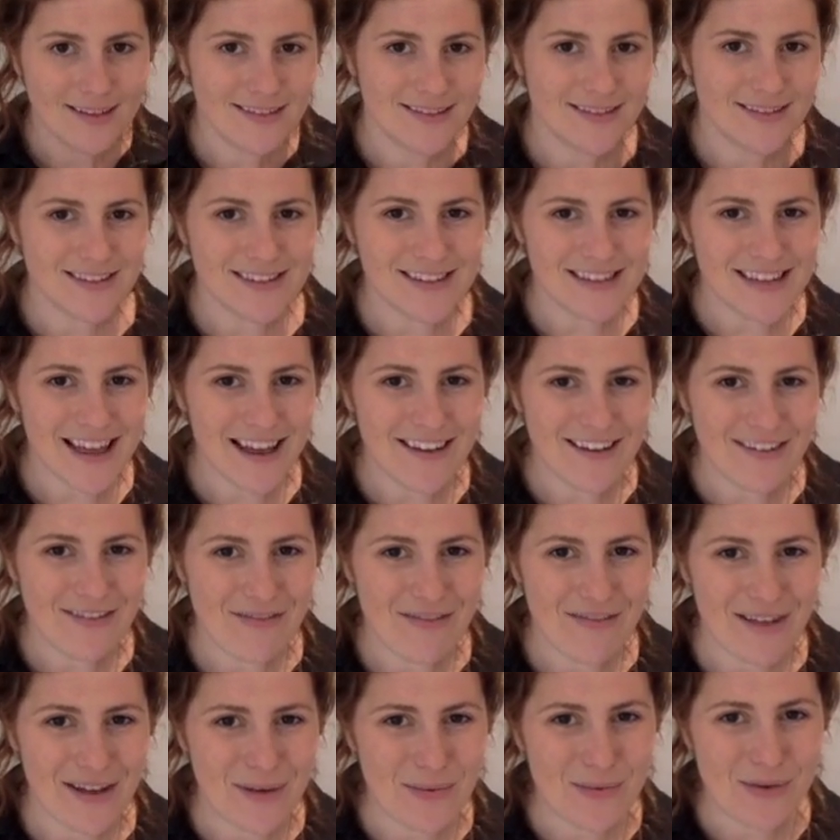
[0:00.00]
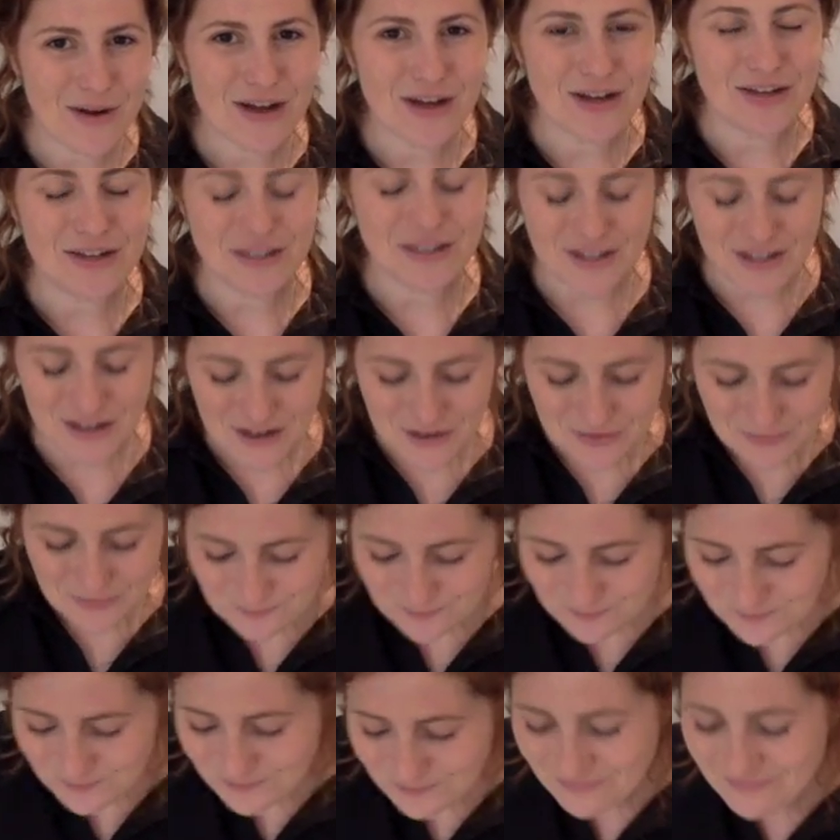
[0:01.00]
The second thing we're going to do.
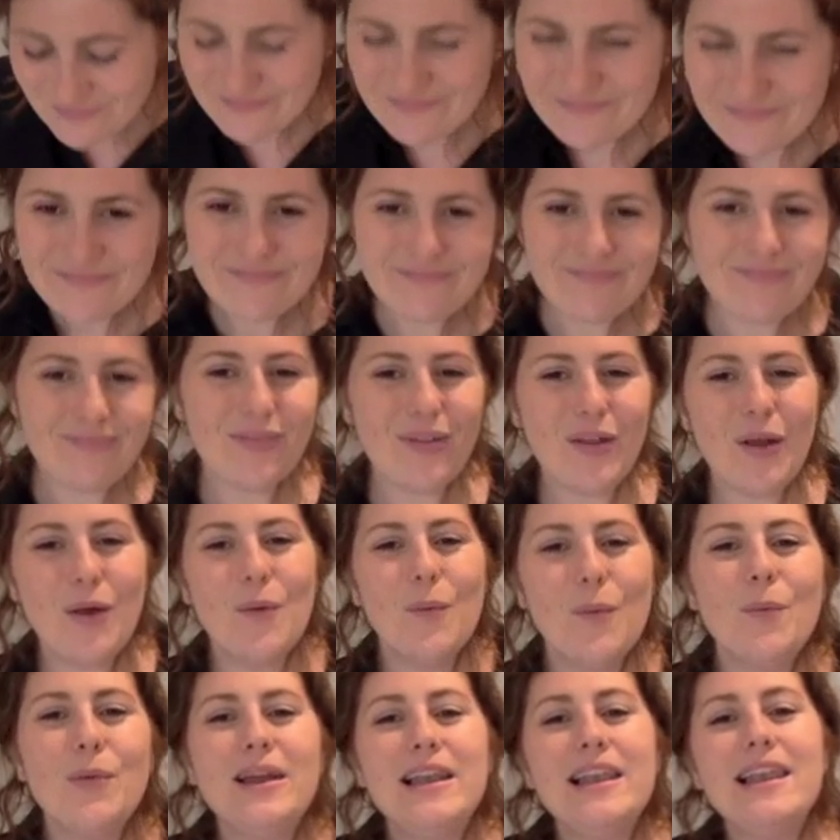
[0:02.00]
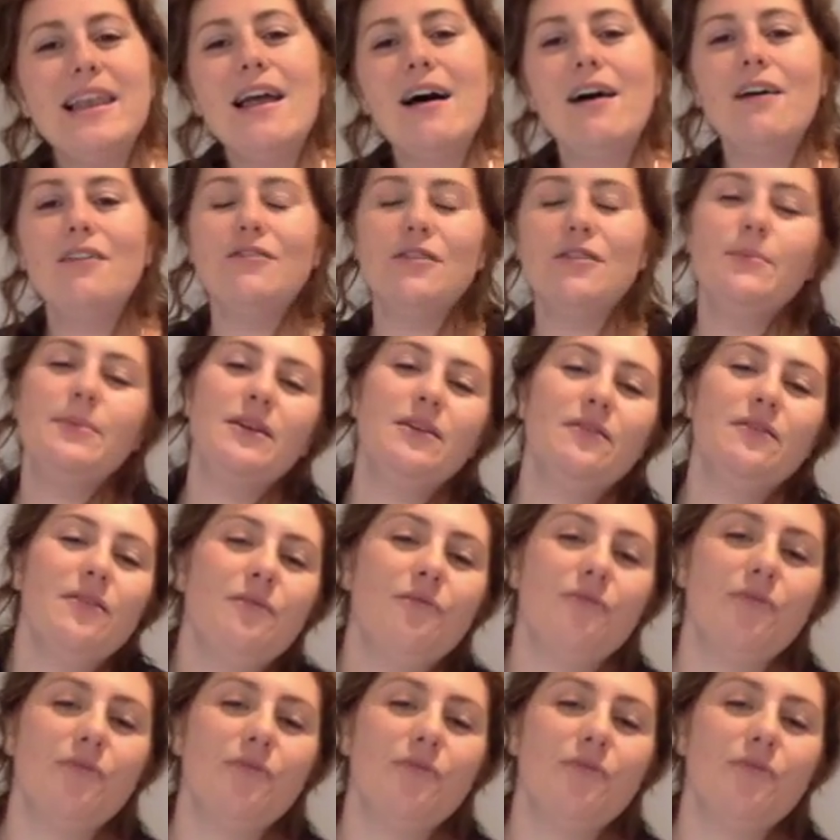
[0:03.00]
We love a bit of